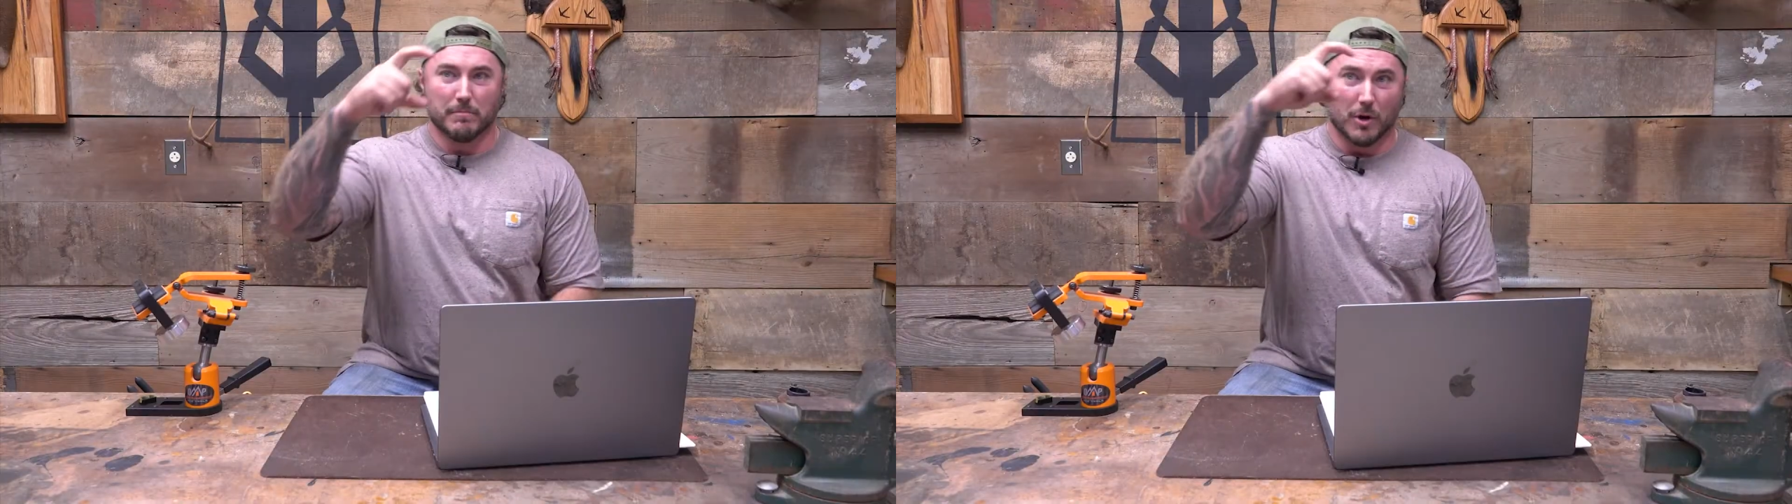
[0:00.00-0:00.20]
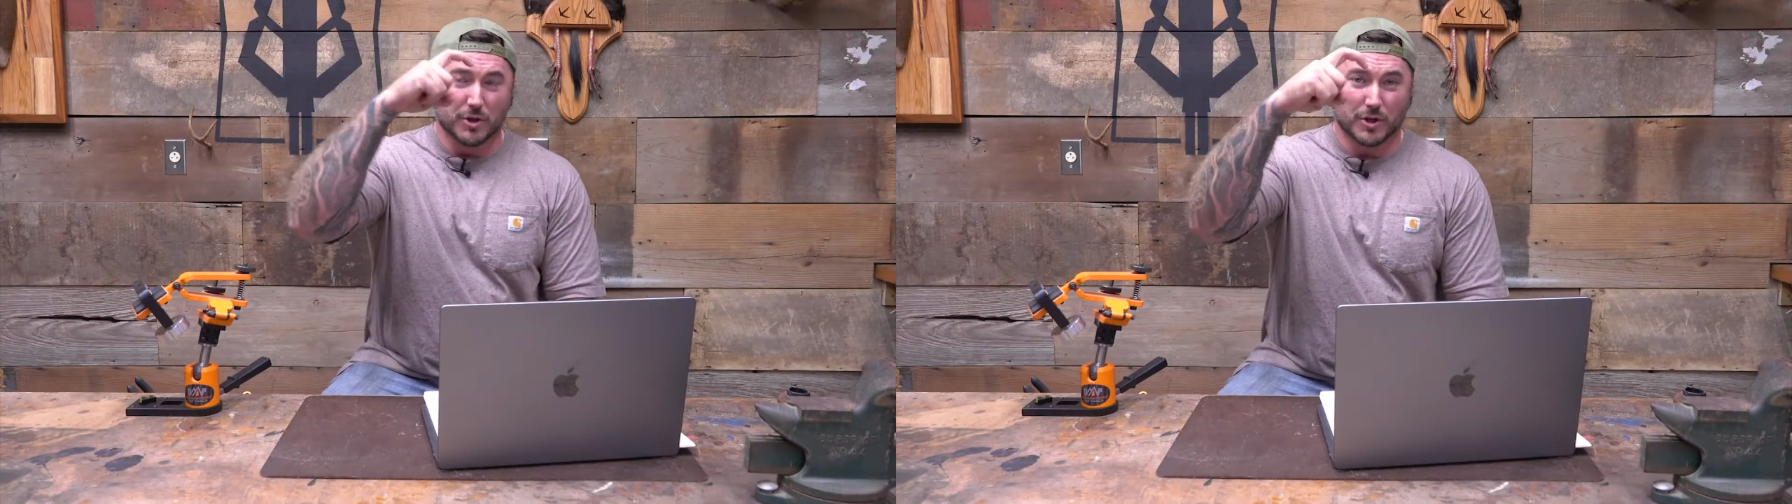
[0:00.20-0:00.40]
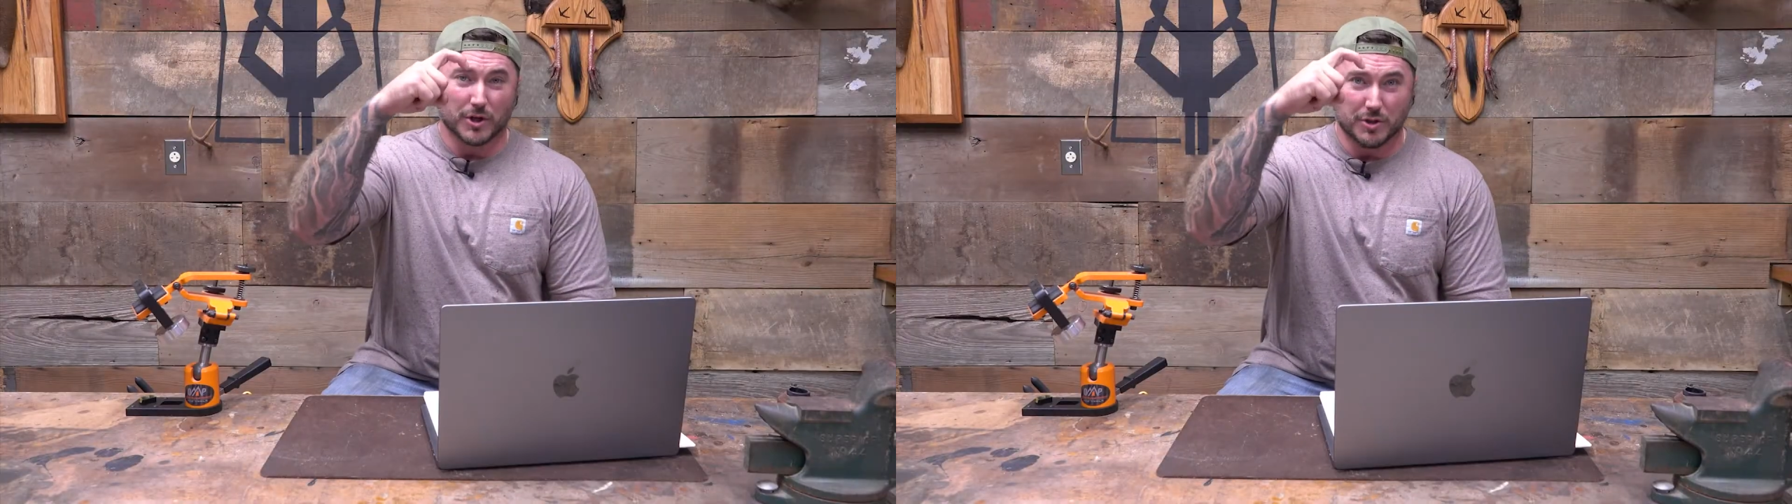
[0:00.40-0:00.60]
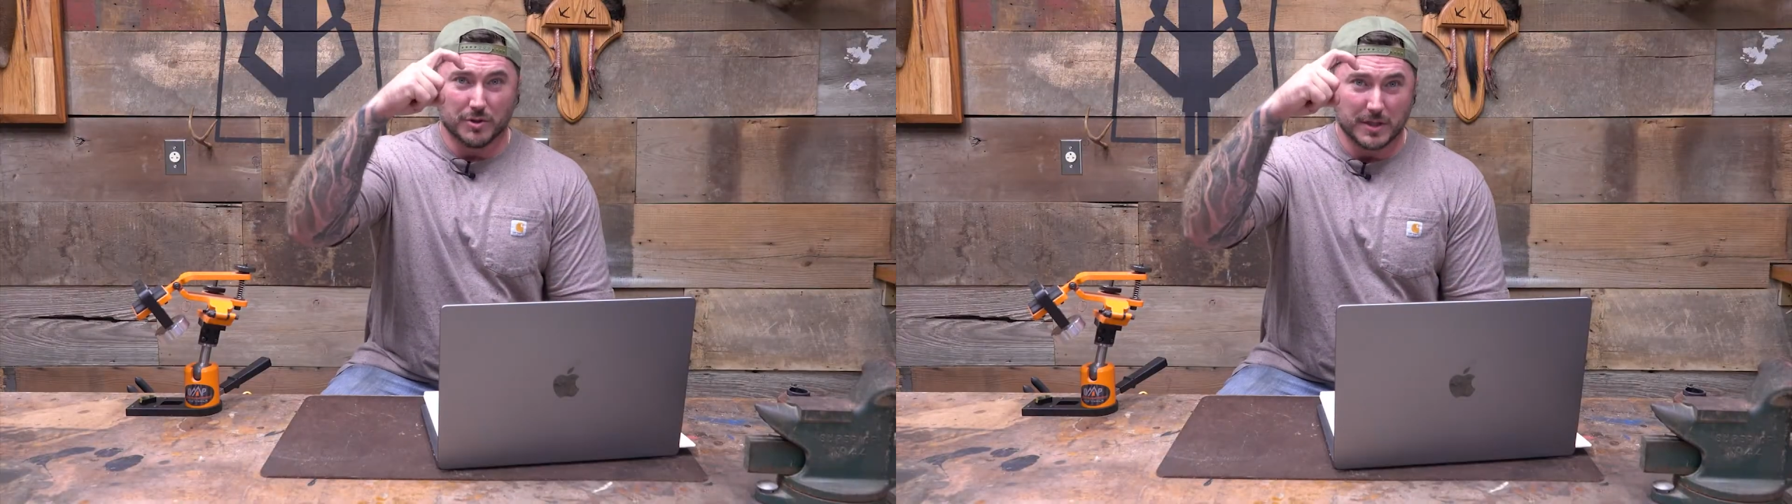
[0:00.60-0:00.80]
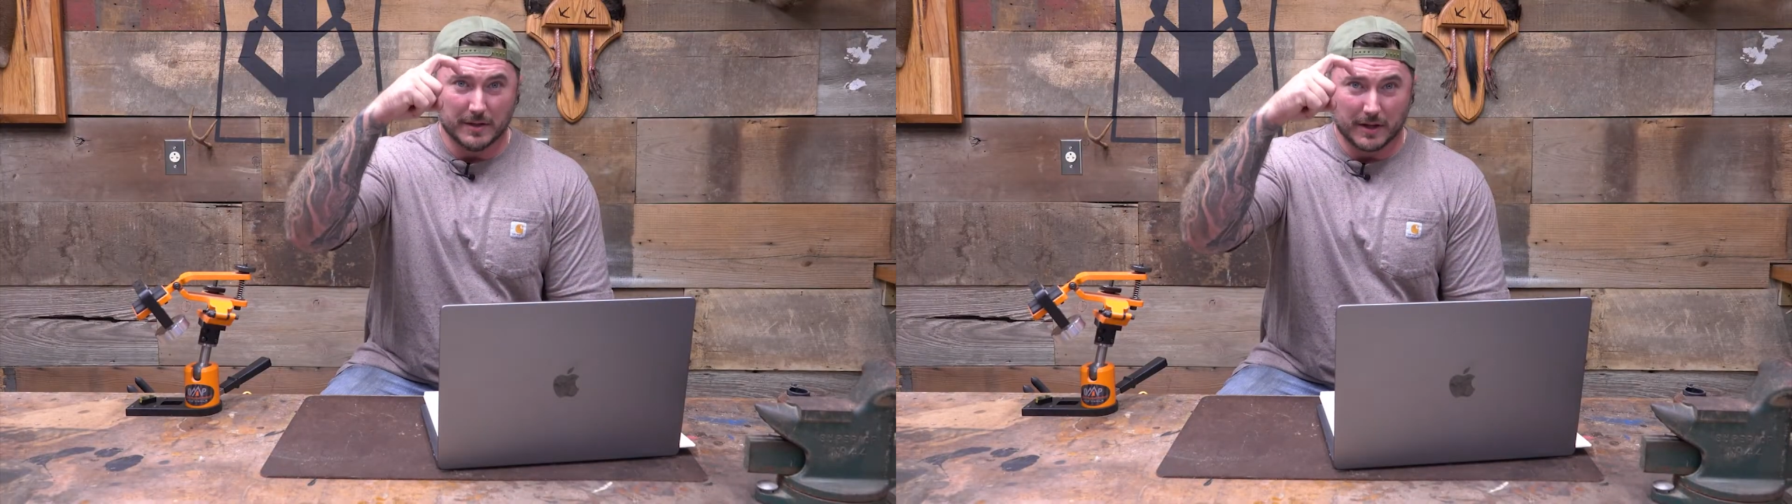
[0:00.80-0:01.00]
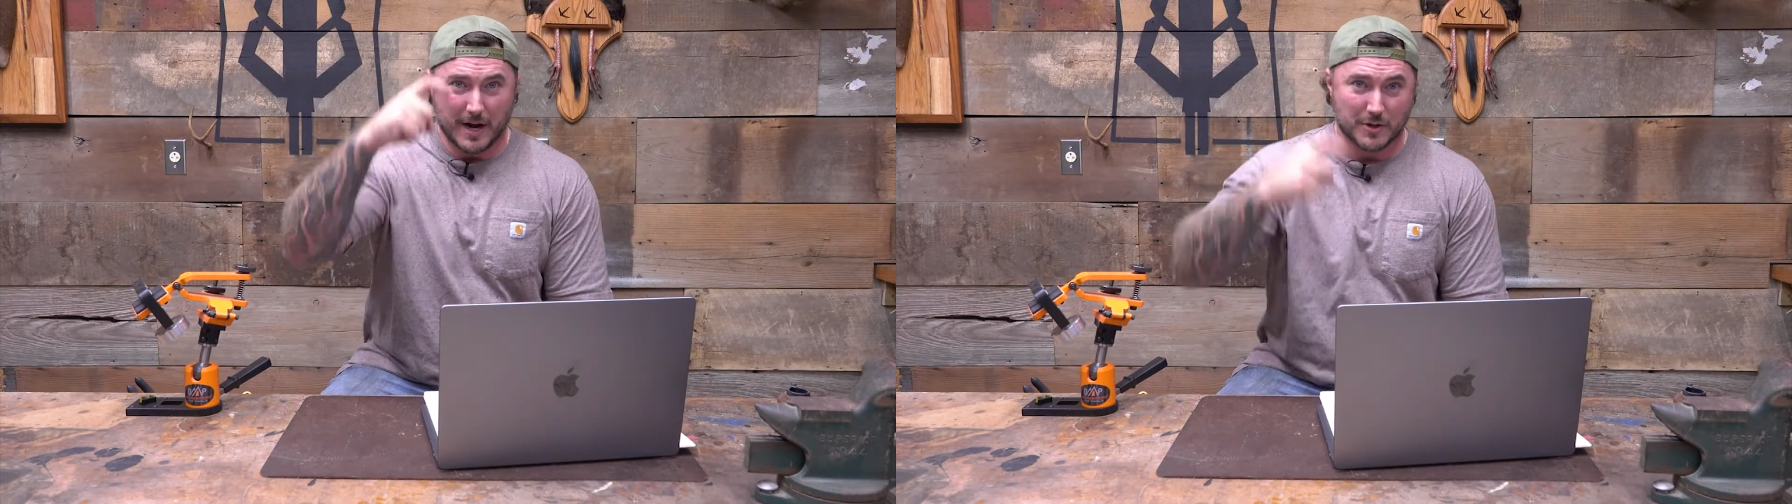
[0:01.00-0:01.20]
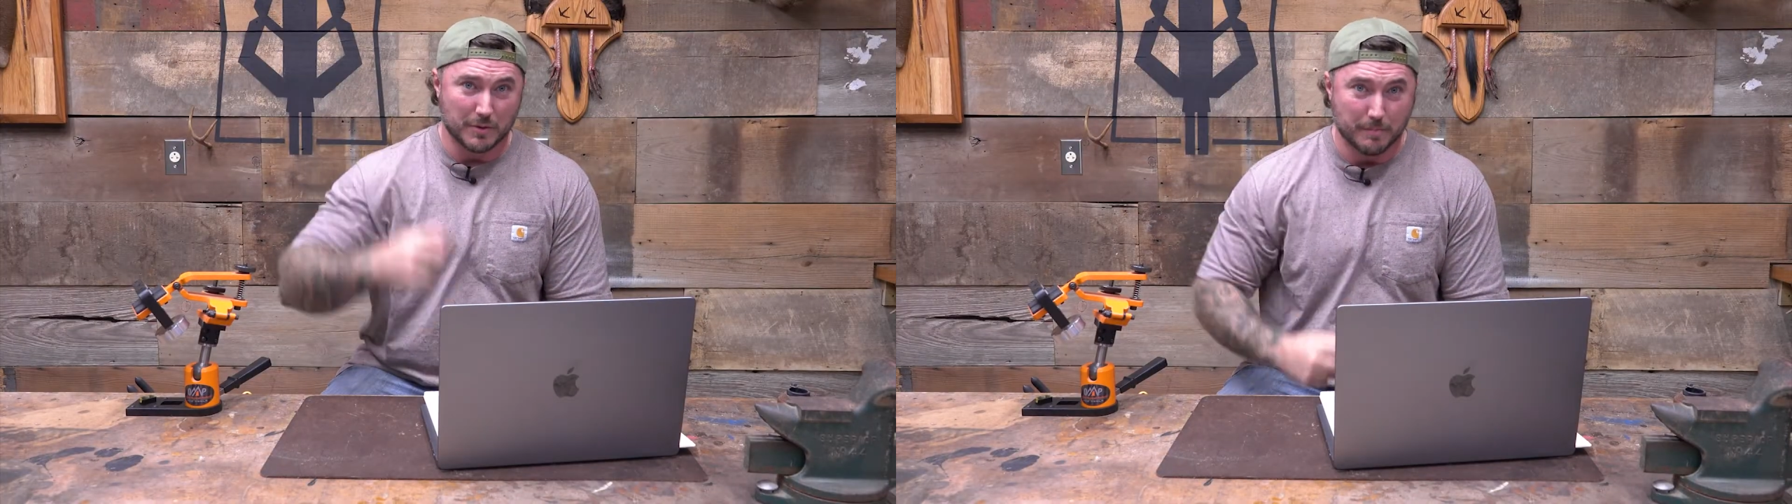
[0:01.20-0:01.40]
Most hooks you see that are actually